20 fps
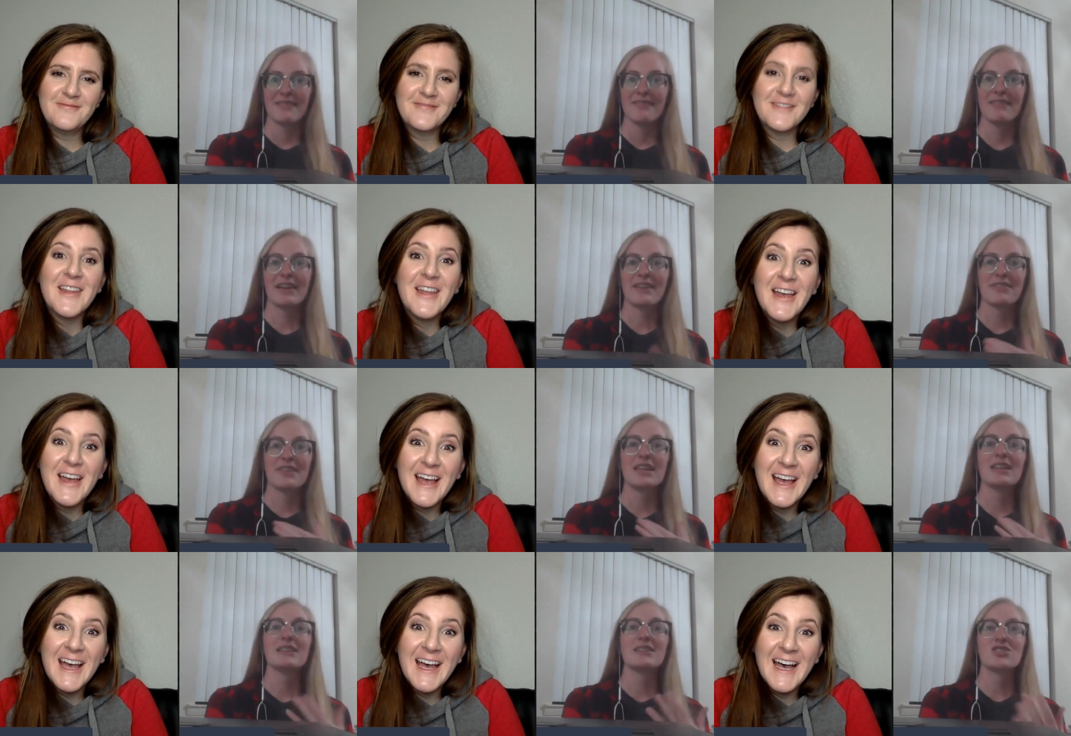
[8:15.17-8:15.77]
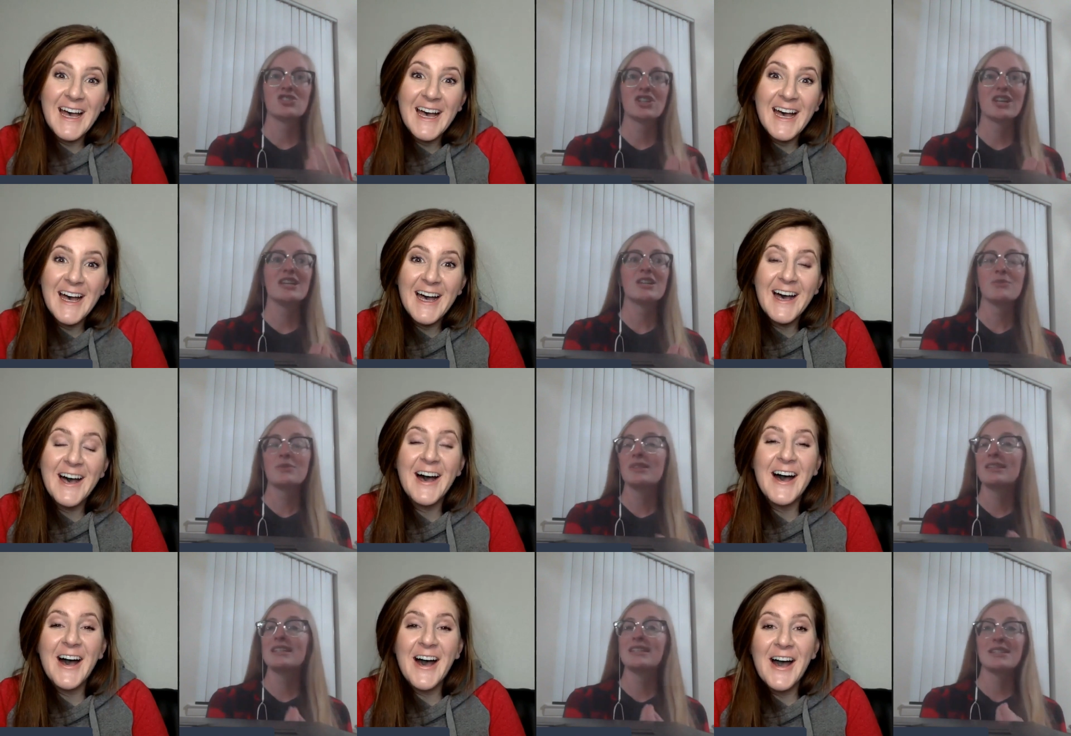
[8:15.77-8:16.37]
Speaker 1: Like they
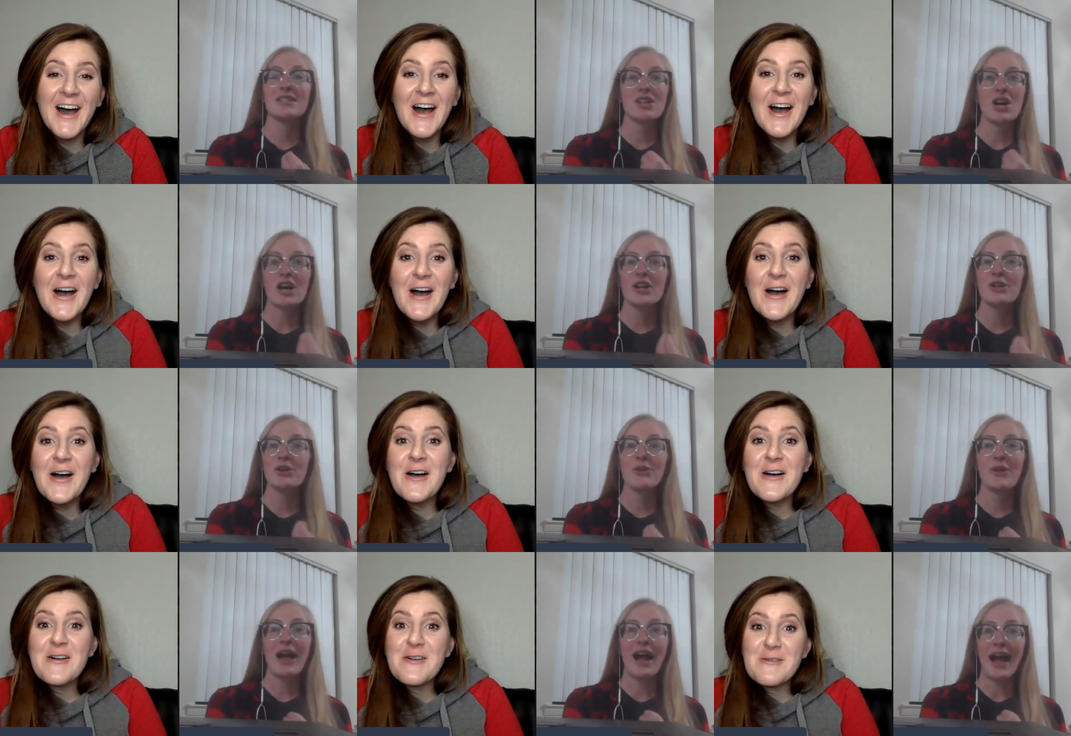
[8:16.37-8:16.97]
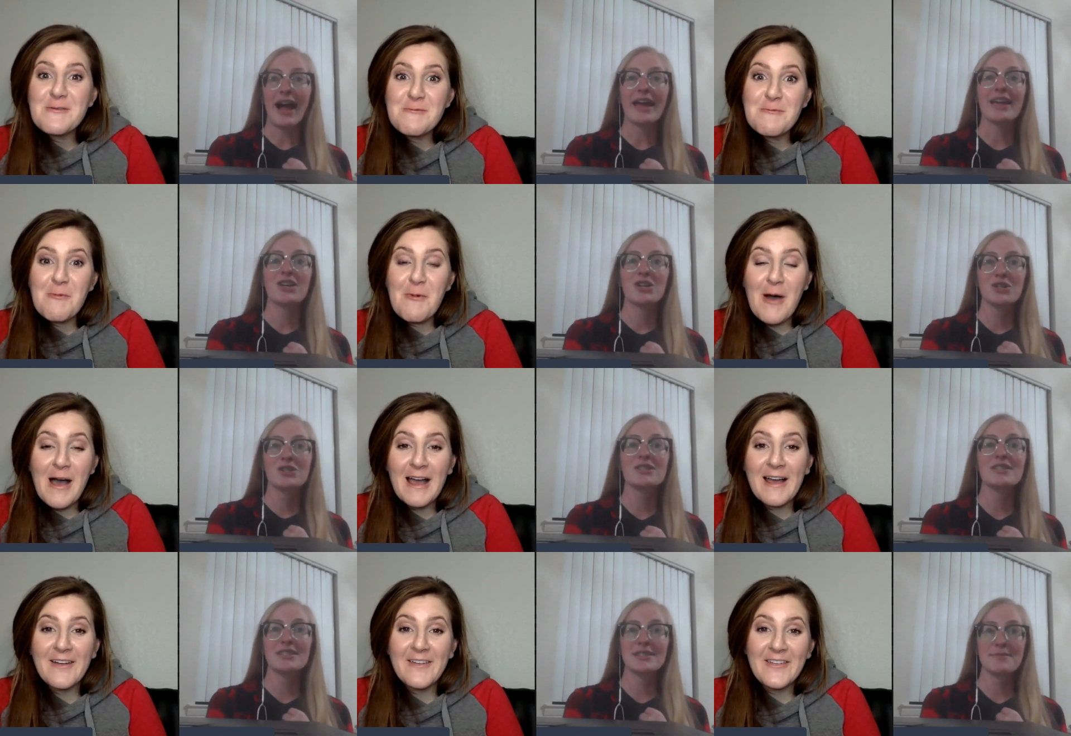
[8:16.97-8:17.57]
genuinely did not know that I
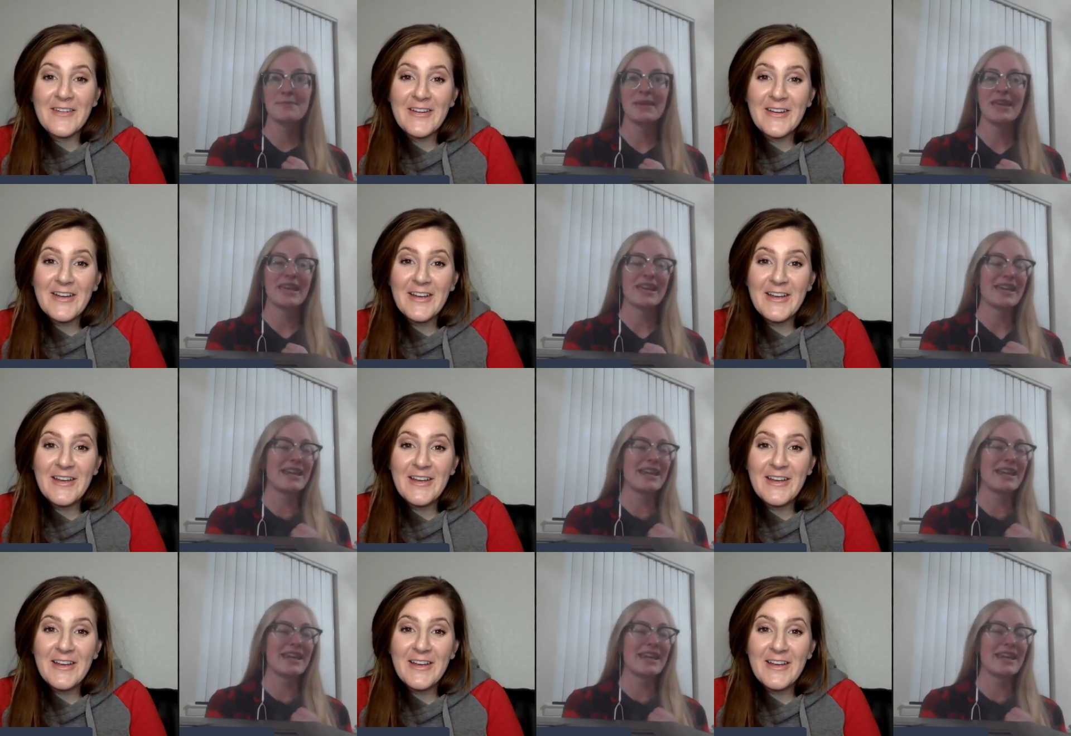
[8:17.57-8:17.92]
could speak.